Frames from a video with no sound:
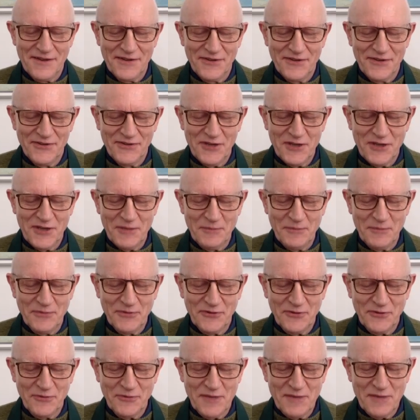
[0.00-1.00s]

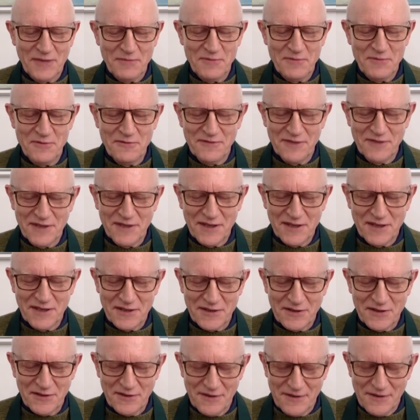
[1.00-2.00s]
seems to be moving in
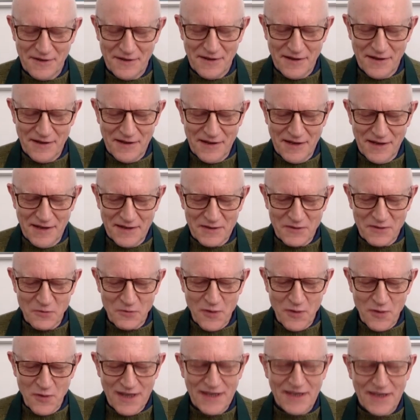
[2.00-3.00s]
a
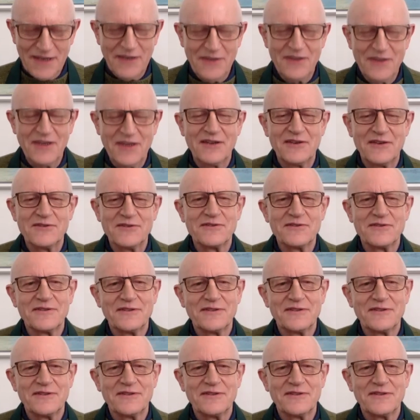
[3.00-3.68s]
way that